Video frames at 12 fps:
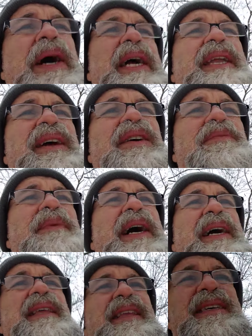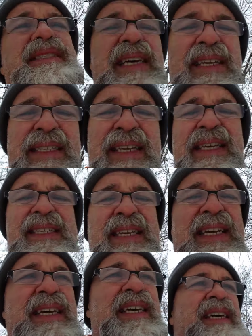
pioneer back in the 60s.